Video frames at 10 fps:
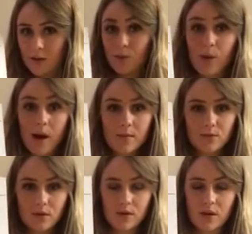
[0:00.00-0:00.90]
that rhymes
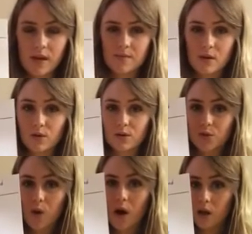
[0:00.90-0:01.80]
with your name that you
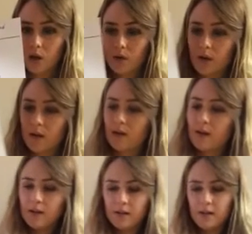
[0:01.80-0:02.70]
swallowed.
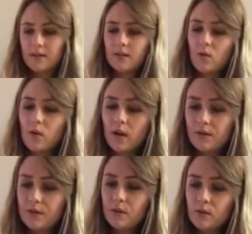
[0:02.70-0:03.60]
And so what I'll
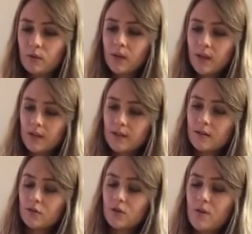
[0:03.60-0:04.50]
do is
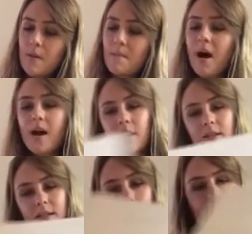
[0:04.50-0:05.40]
I'll show them my
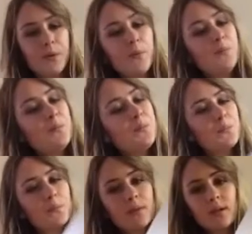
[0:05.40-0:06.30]
example.
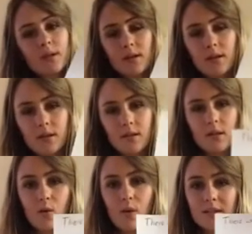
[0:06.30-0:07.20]

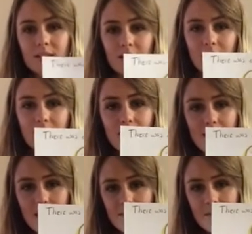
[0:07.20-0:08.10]
There was a kid
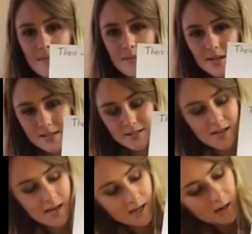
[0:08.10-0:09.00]
named Miss
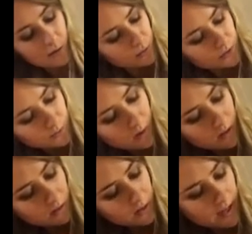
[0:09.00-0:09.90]
Danny who
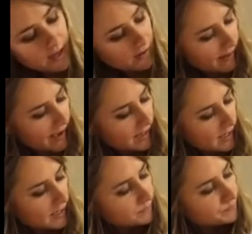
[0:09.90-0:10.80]
swallowed a
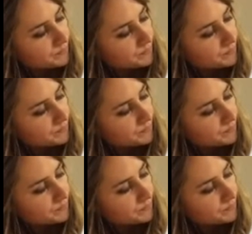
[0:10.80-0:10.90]
granny.